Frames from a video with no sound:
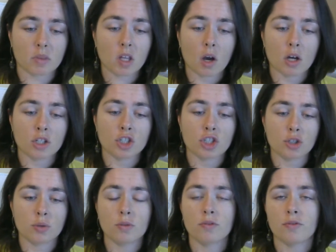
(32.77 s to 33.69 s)
on
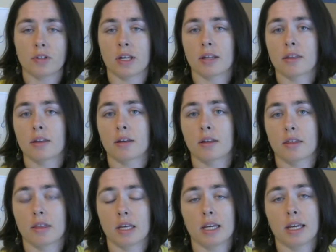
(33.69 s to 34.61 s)
June 5th,
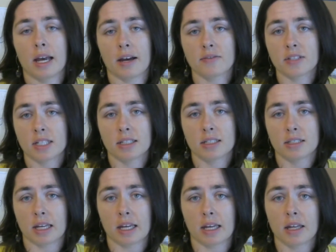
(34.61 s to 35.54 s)
the
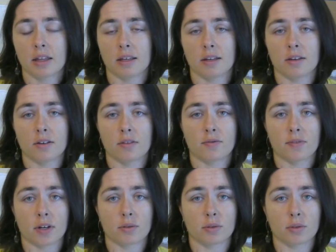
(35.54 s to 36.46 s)
FTC, the
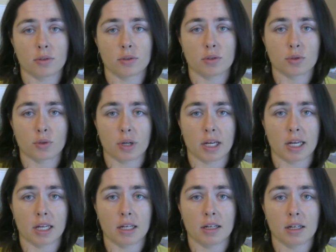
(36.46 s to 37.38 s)
Federal
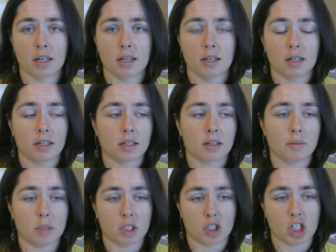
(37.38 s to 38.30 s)
Trade
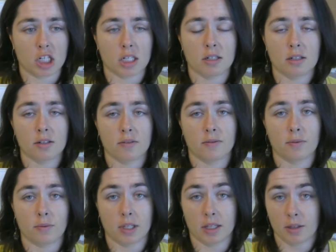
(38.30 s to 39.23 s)
Commission
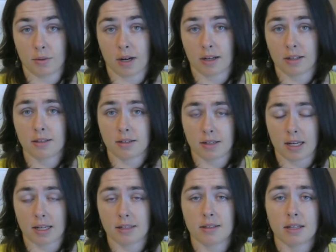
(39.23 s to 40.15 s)
in the United
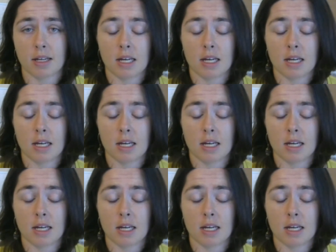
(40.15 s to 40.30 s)
States,